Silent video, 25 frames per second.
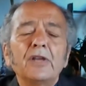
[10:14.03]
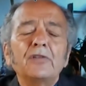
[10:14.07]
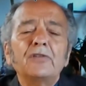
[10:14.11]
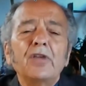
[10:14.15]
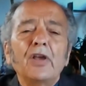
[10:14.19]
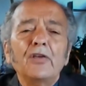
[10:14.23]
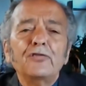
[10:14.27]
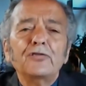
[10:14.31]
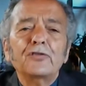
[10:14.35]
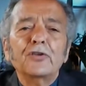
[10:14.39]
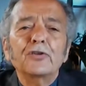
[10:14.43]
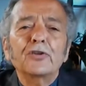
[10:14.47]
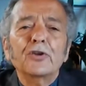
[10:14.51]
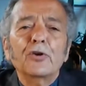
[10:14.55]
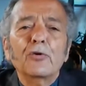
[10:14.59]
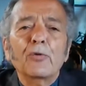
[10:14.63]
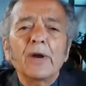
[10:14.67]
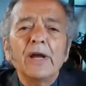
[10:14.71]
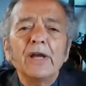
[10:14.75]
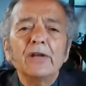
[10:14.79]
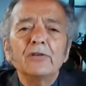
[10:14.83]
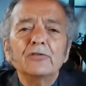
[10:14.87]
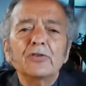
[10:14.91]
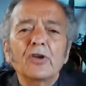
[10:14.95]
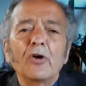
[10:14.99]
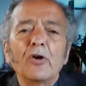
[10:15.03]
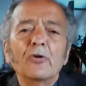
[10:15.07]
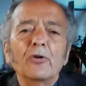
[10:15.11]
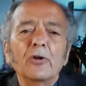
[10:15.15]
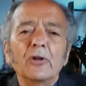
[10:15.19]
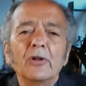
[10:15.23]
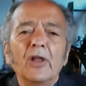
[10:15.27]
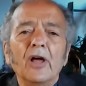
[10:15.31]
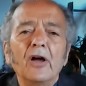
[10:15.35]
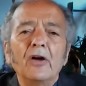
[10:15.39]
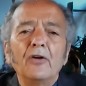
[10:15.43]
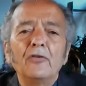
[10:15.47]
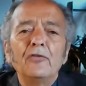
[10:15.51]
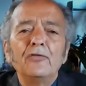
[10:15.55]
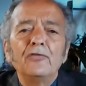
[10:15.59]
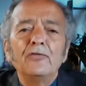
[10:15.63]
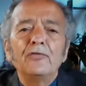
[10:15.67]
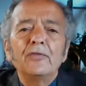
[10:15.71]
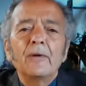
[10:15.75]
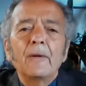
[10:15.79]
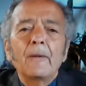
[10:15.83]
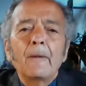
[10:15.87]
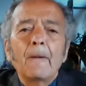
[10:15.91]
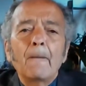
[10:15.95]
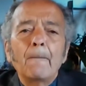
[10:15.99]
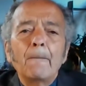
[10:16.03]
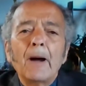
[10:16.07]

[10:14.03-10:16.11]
they tested the grand total of